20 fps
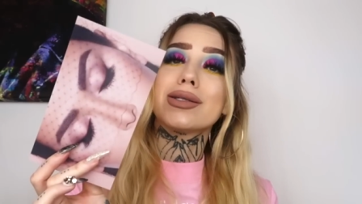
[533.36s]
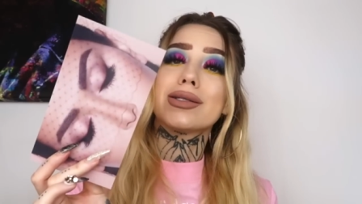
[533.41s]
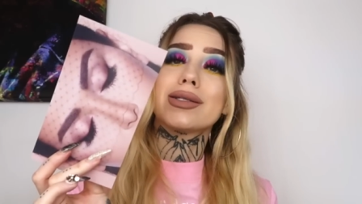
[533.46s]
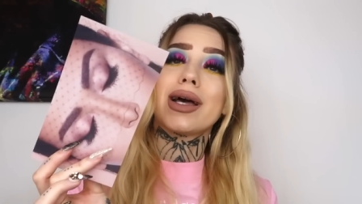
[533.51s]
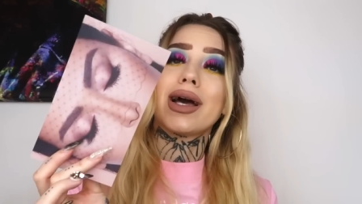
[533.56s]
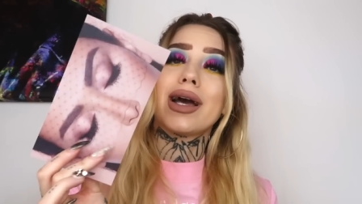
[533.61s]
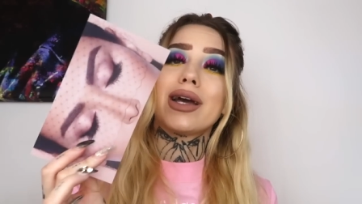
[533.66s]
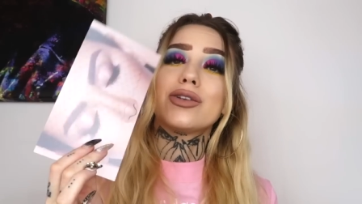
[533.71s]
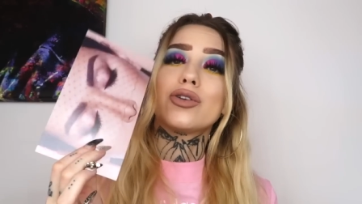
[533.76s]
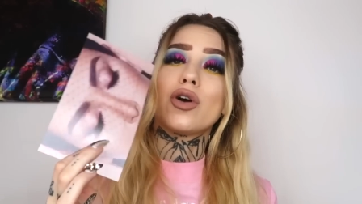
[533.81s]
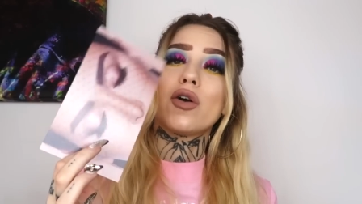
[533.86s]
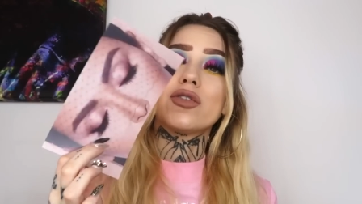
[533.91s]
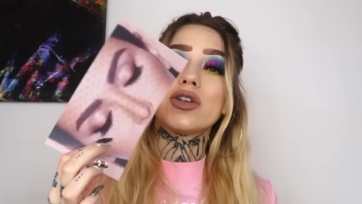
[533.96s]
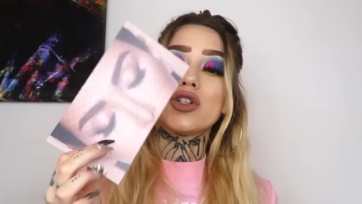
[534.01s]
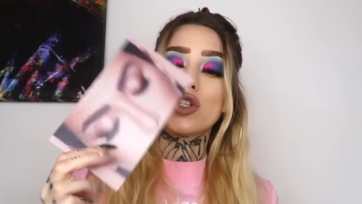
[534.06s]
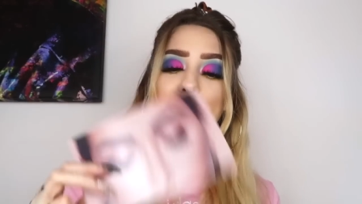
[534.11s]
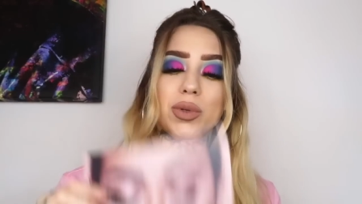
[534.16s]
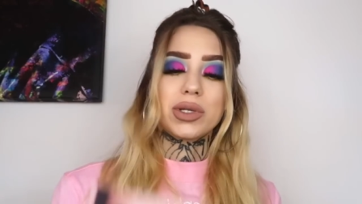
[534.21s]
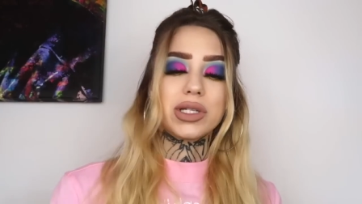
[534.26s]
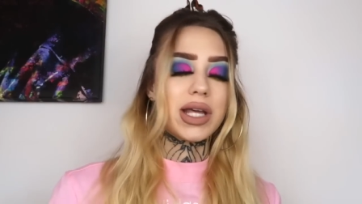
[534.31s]
inside,
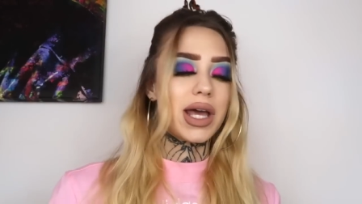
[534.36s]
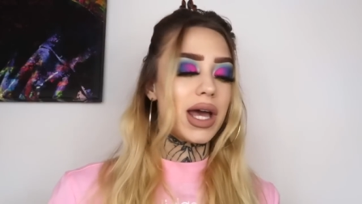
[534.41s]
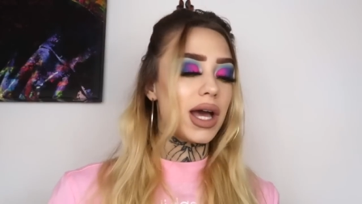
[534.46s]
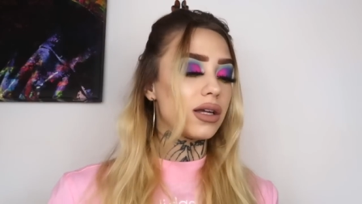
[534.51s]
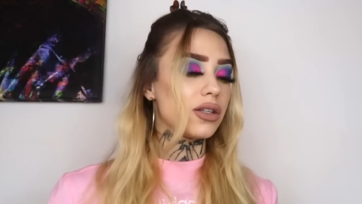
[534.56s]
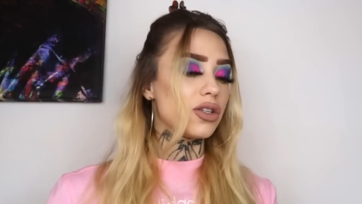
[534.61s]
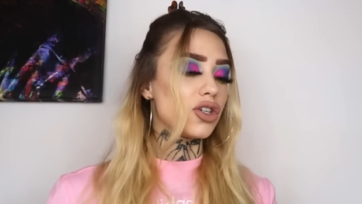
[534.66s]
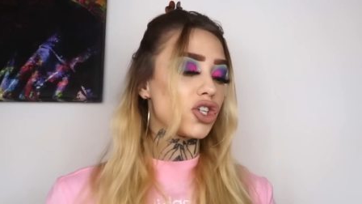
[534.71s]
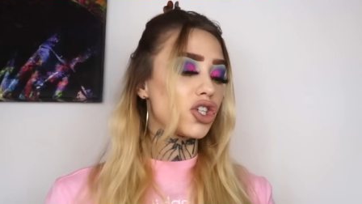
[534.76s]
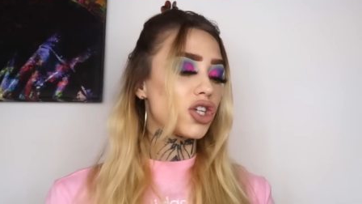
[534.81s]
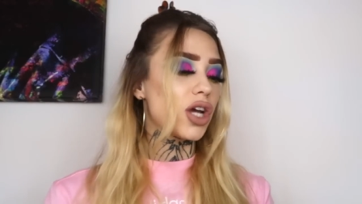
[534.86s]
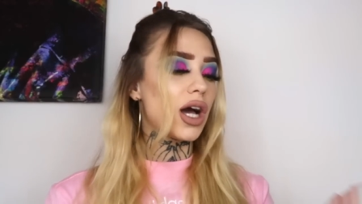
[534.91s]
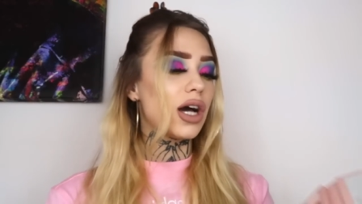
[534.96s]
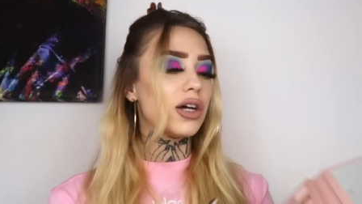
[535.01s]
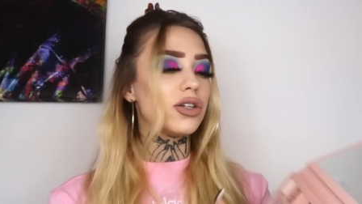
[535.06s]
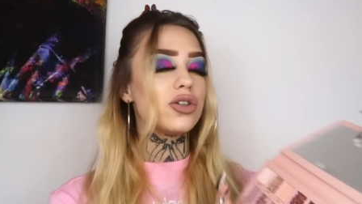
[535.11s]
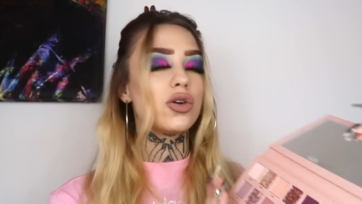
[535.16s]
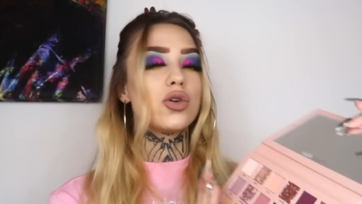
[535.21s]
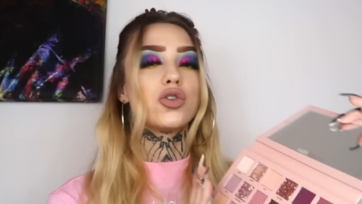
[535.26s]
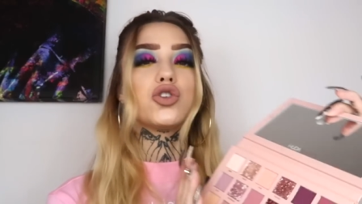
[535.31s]
obviously to protect the
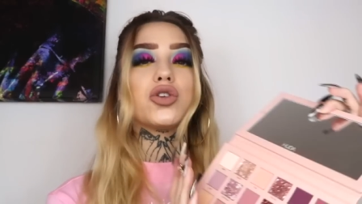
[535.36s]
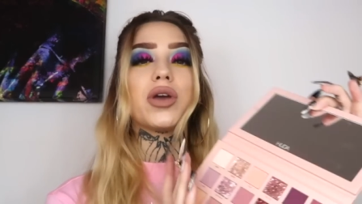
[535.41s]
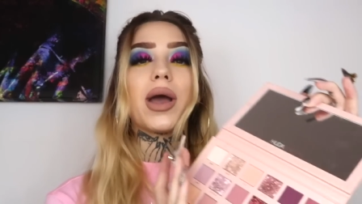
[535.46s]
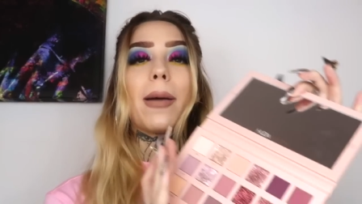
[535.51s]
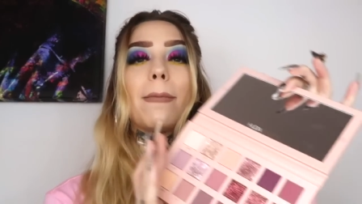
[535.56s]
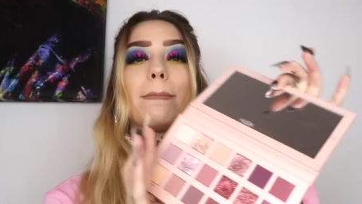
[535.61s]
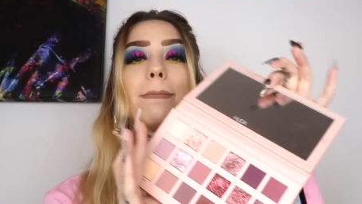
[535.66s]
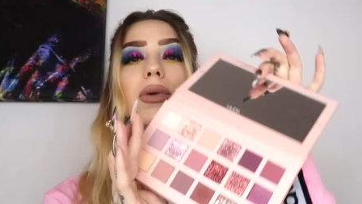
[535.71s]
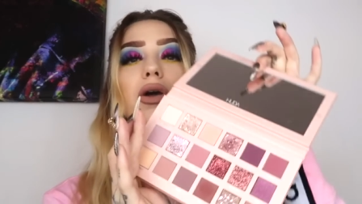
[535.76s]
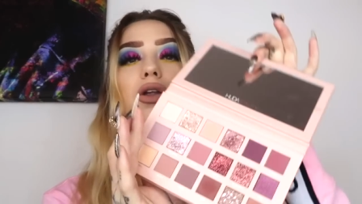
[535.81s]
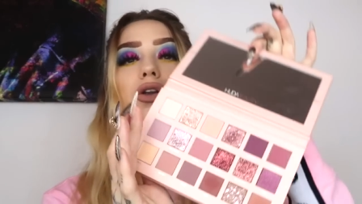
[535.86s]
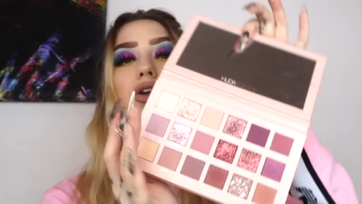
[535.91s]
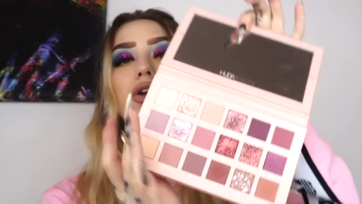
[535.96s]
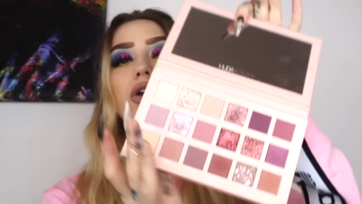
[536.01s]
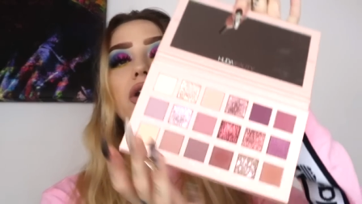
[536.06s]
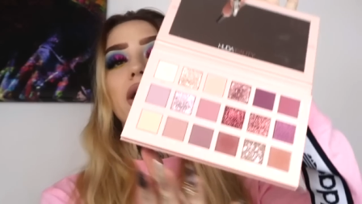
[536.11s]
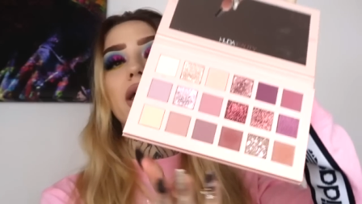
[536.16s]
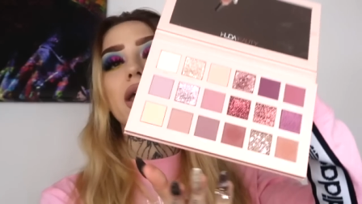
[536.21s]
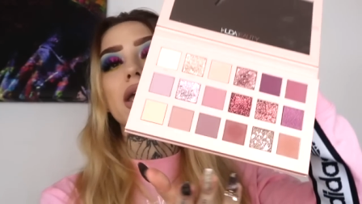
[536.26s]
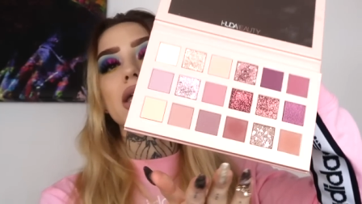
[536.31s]
shadows. You get a
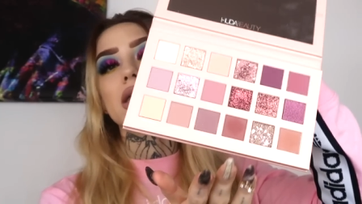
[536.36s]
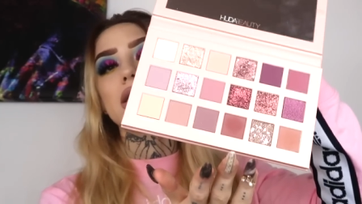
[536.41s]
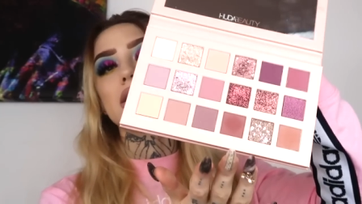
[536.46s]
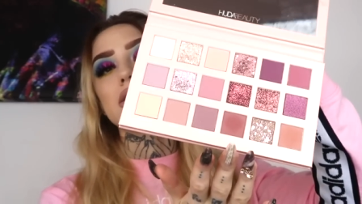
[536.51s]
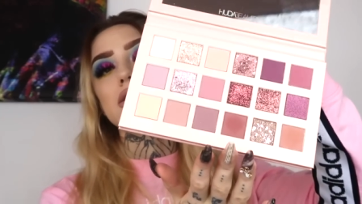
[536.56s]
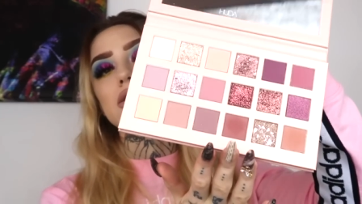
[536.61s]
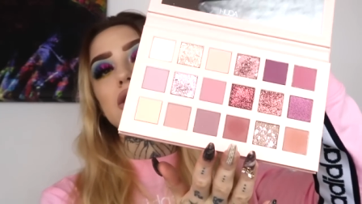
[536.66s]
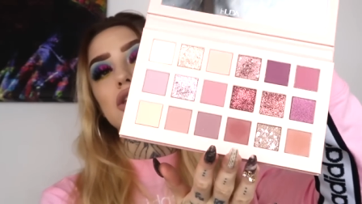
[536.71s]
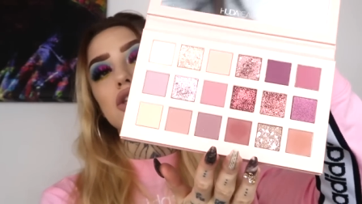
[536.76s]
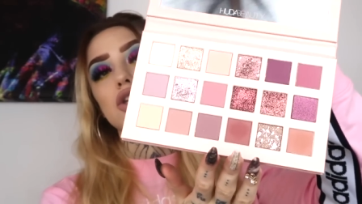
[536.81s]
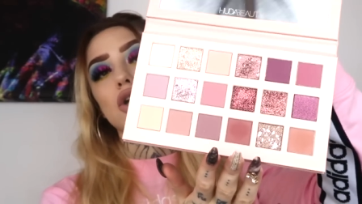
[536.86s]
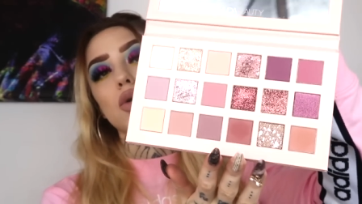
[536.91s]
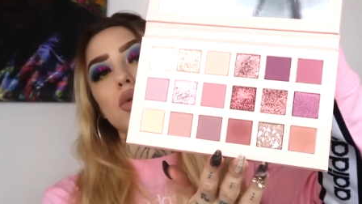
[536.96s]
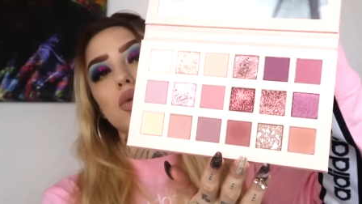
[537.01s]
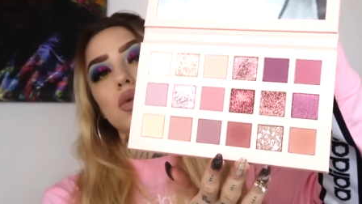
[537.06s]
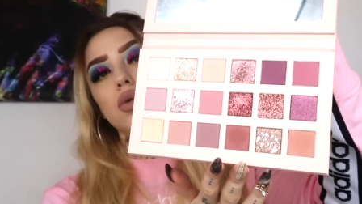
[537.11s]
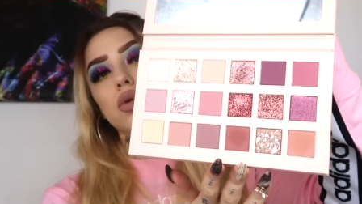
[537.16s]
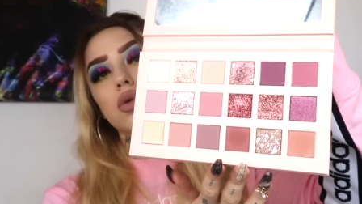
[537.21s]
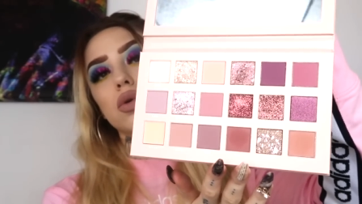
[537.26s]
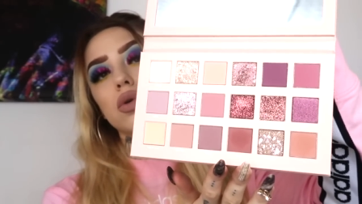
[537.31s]
mirror and
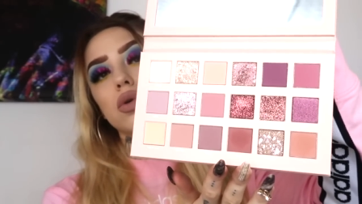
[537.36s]
yo,